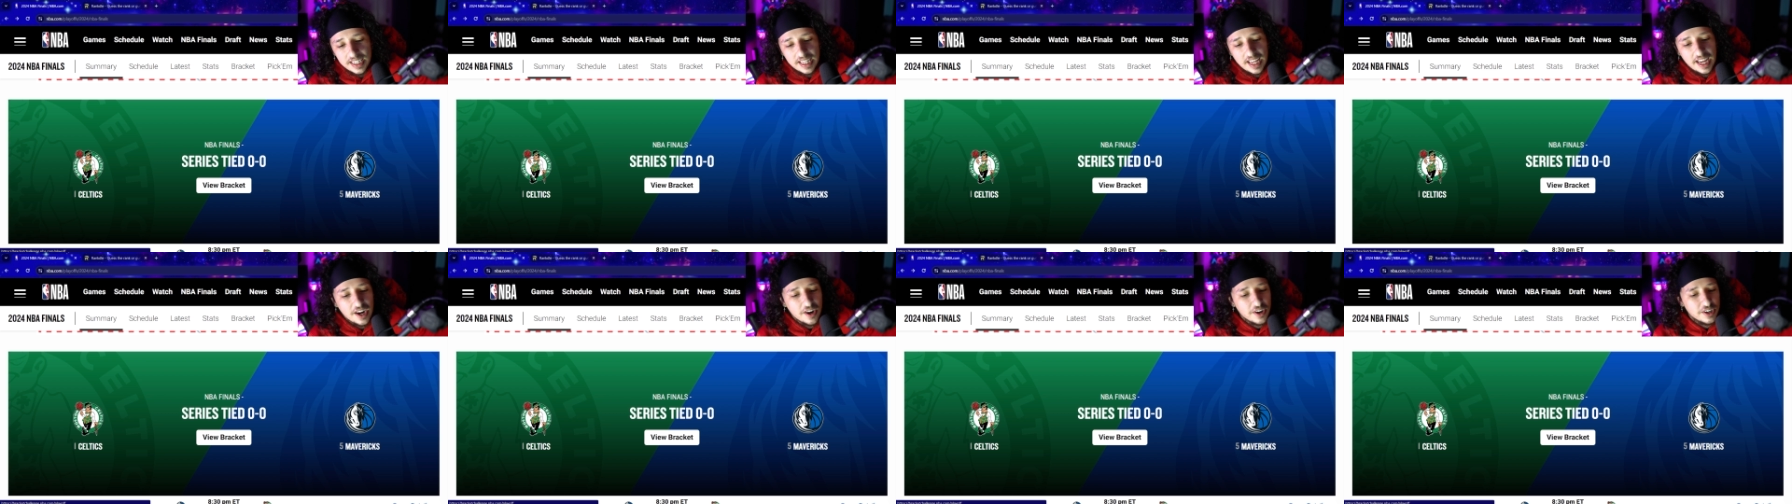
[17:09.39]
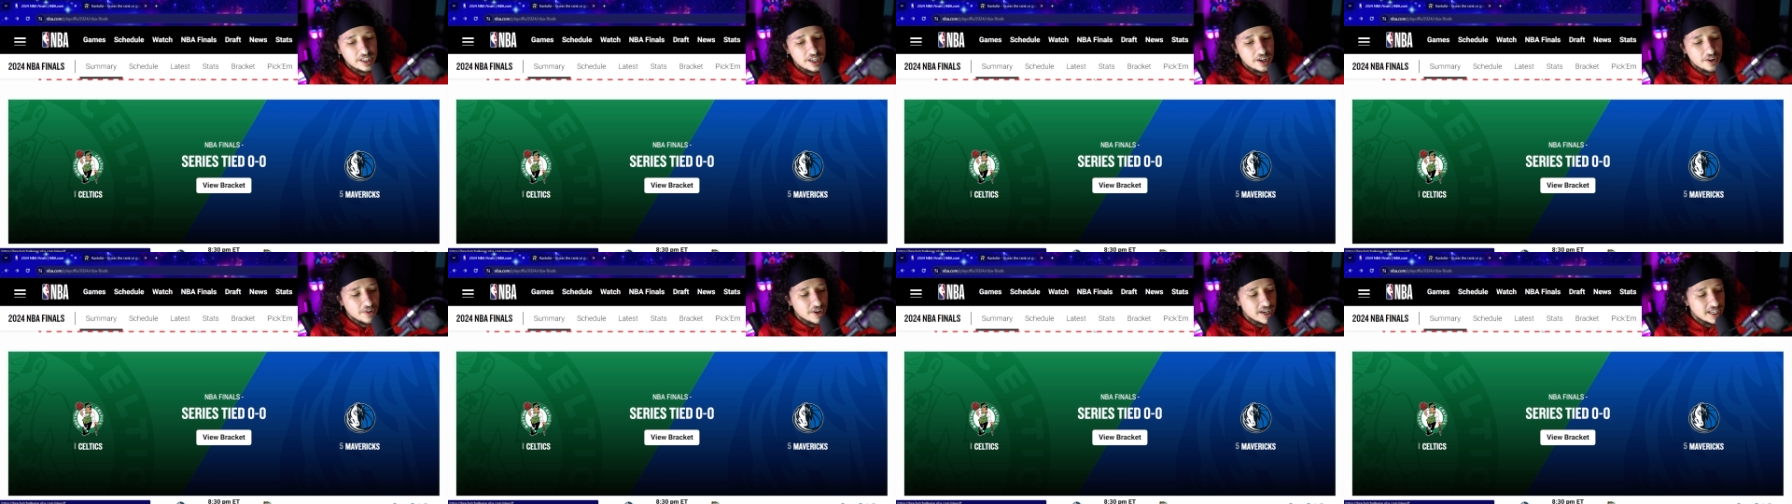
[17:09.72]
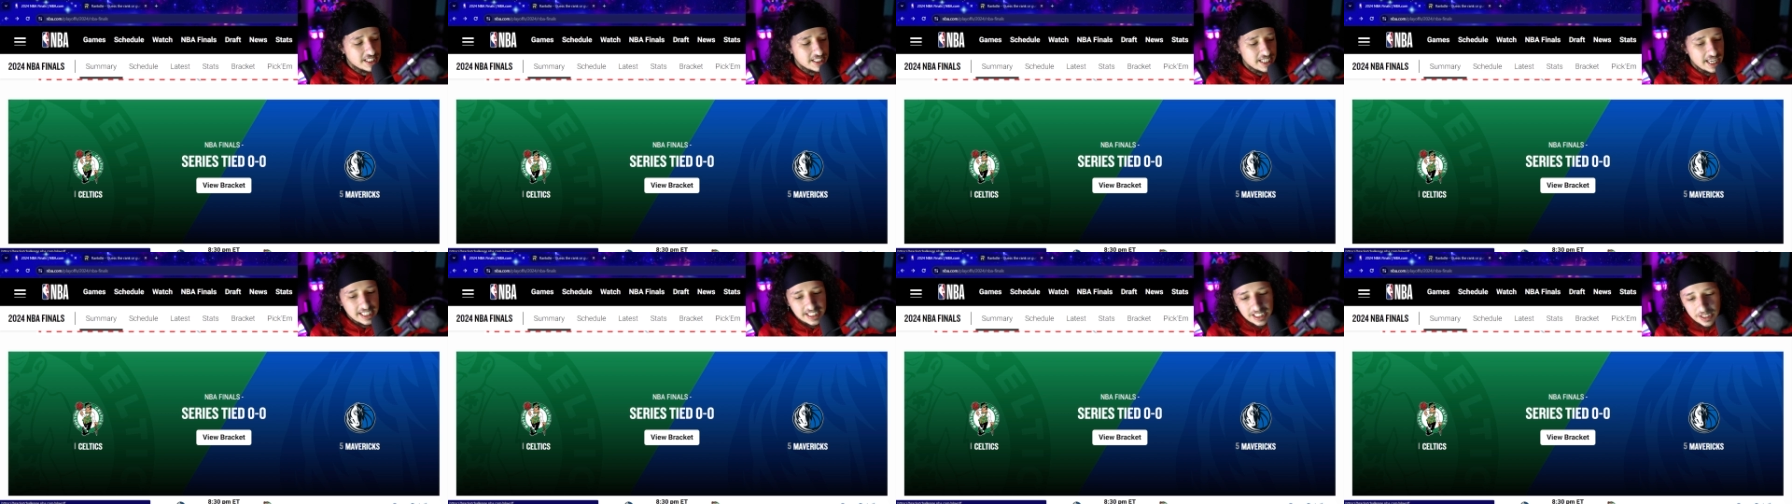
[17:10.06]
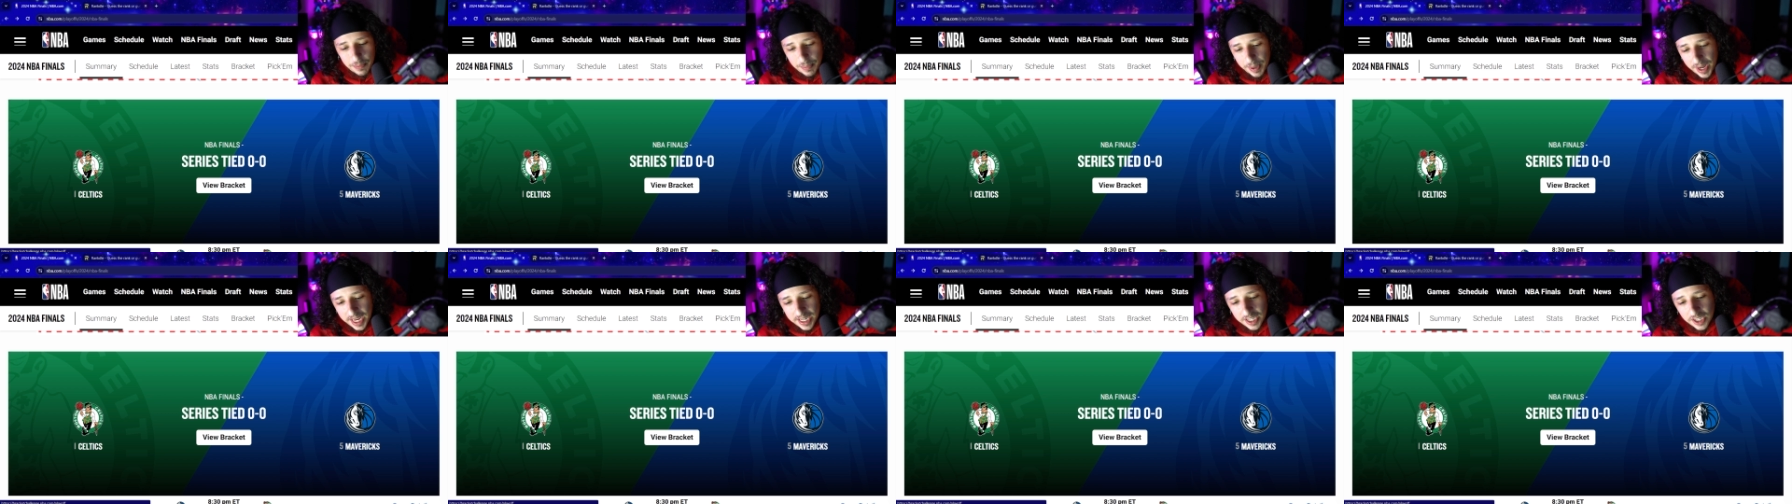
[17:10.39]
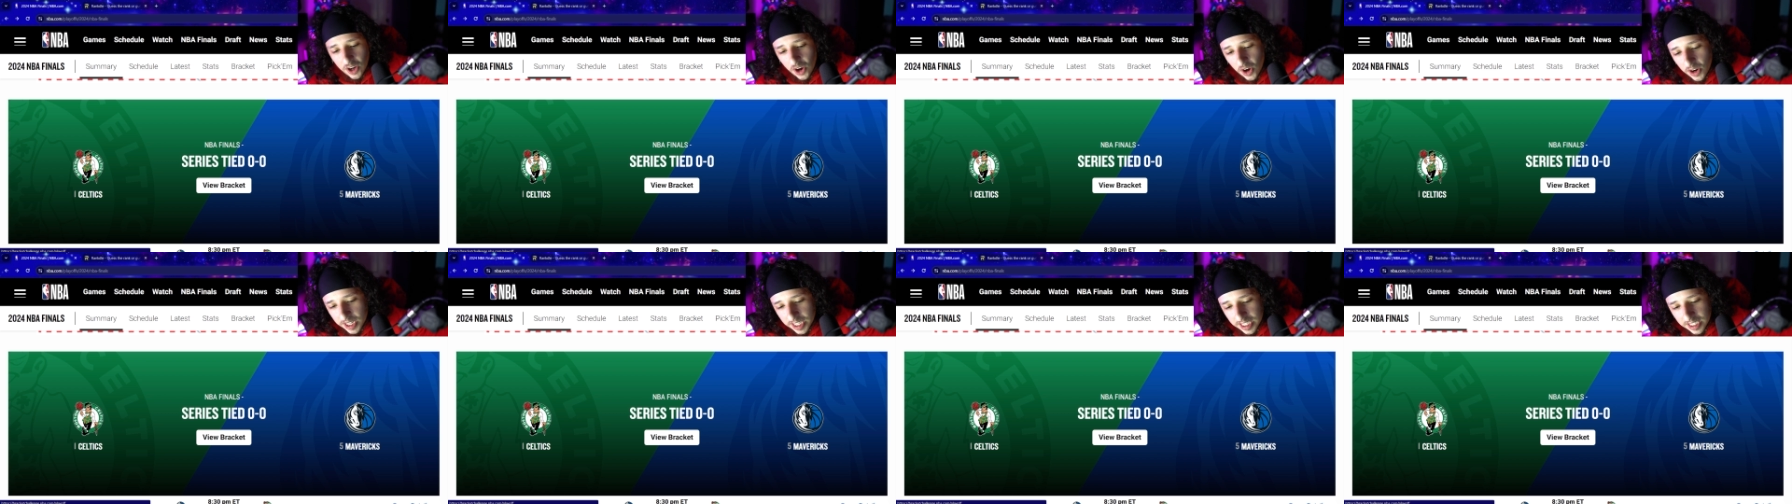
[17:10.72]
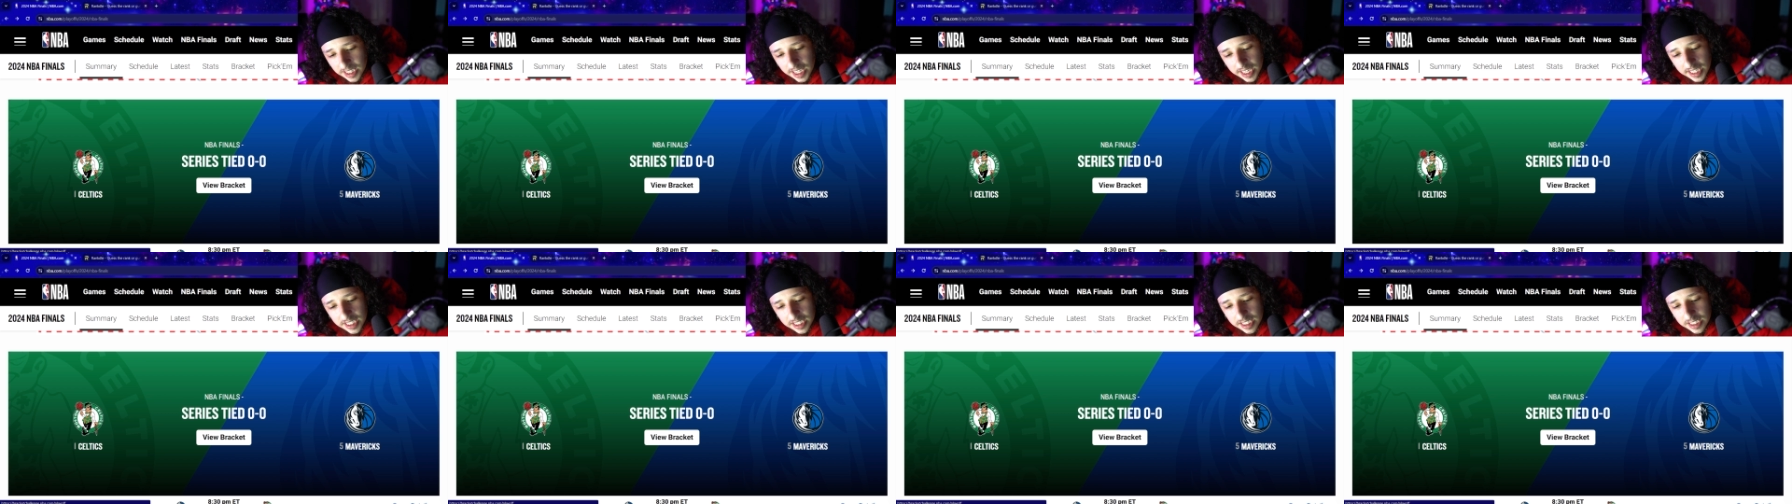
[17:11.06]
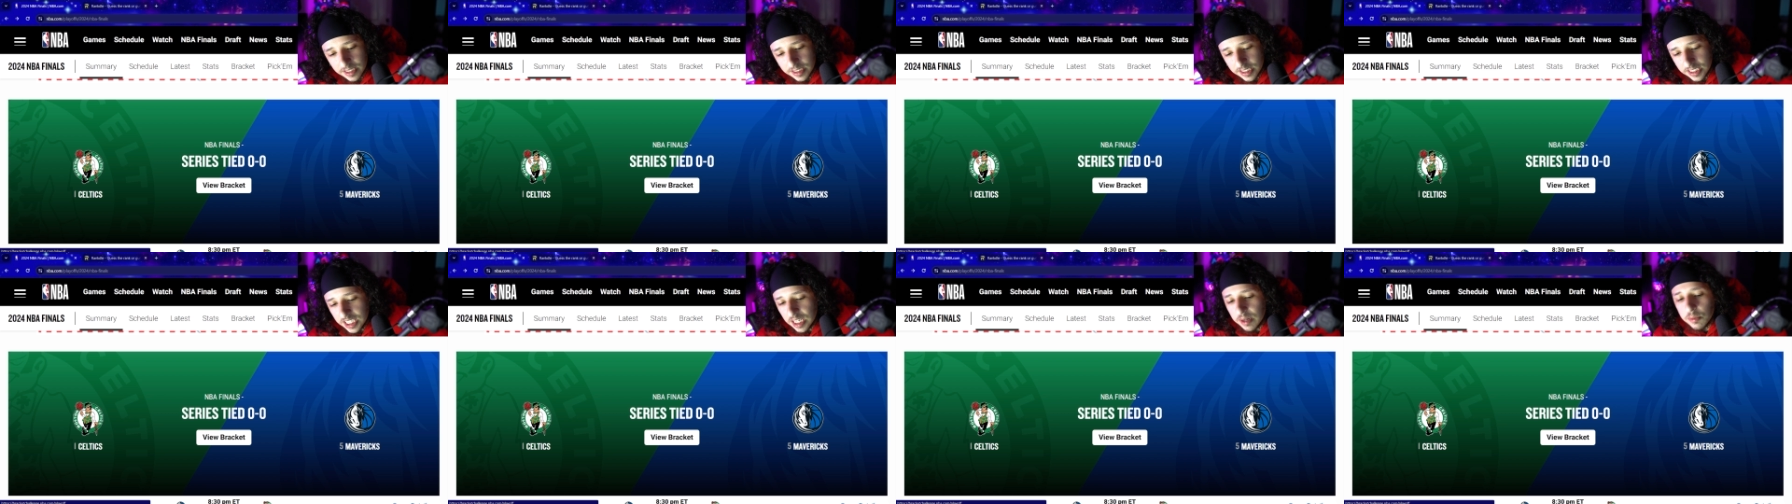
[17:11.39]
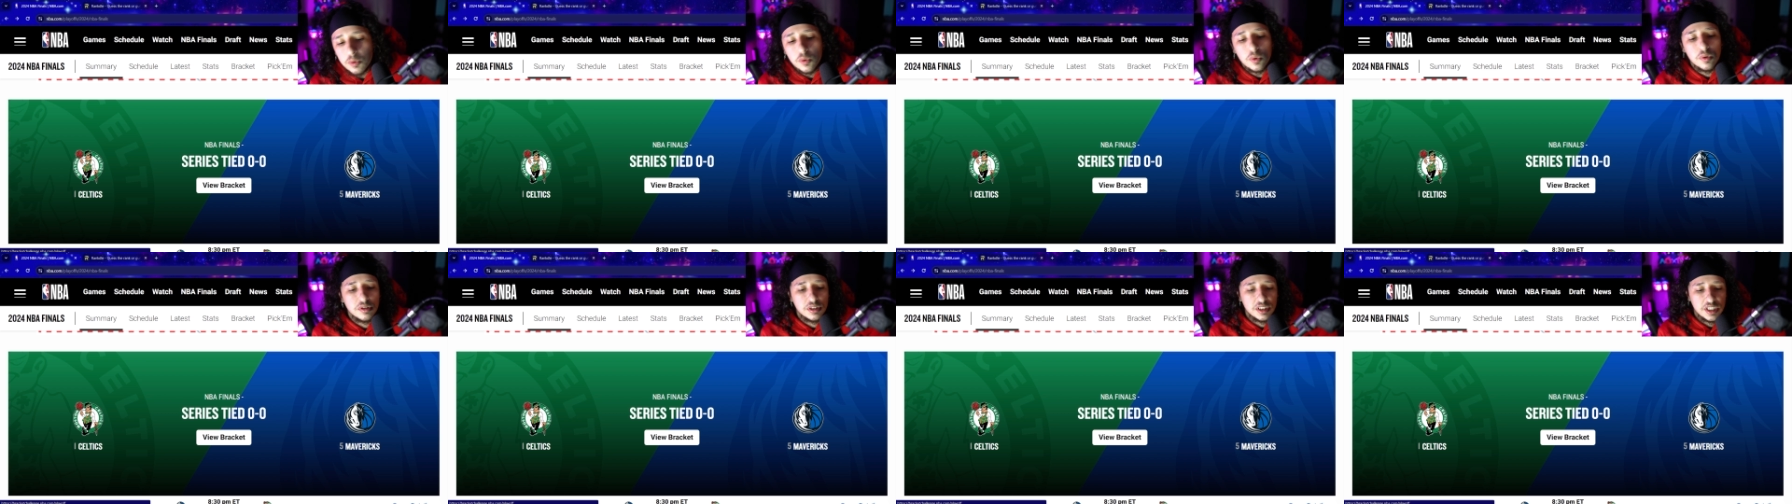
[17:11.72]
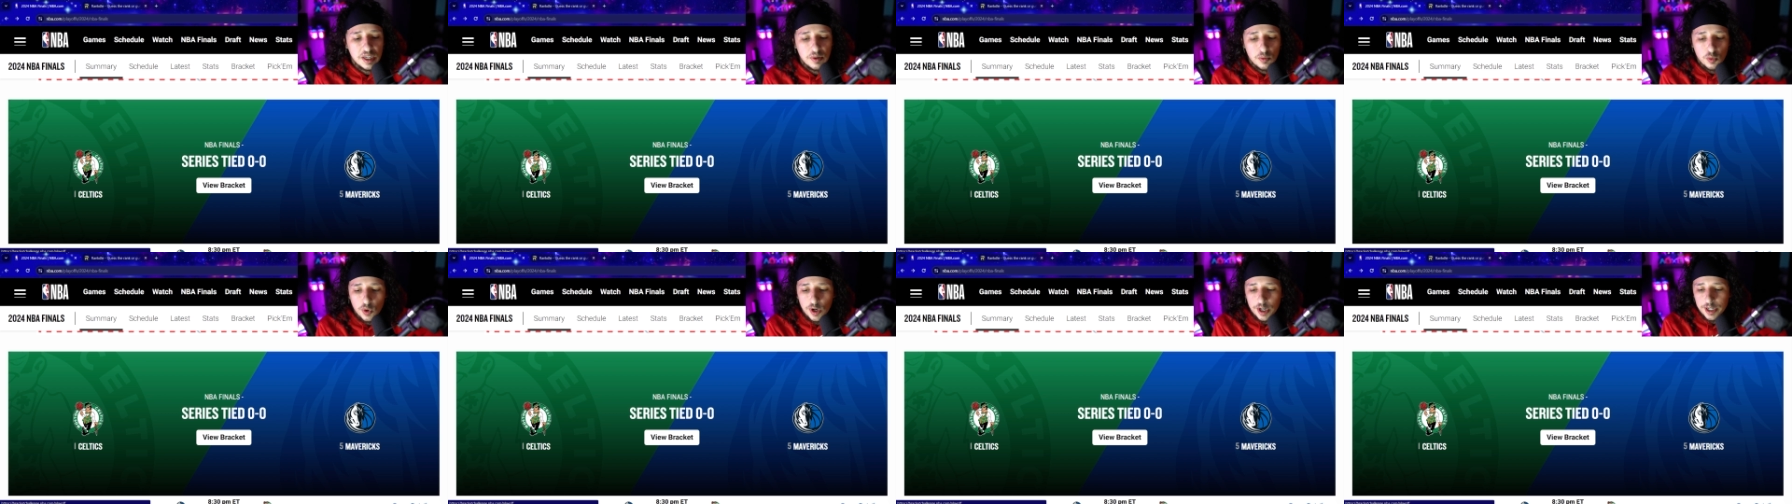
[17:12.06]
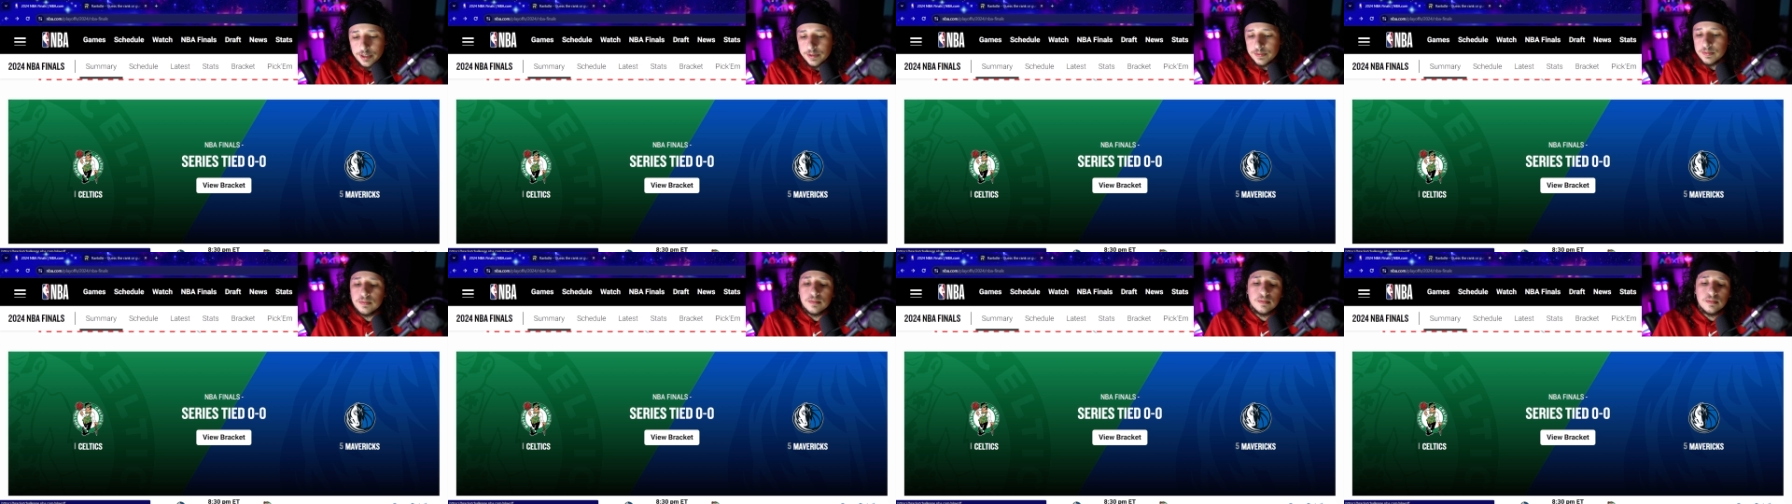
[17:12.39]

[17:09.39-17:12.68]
they aren't as dependent on it like a Timberwolves team where,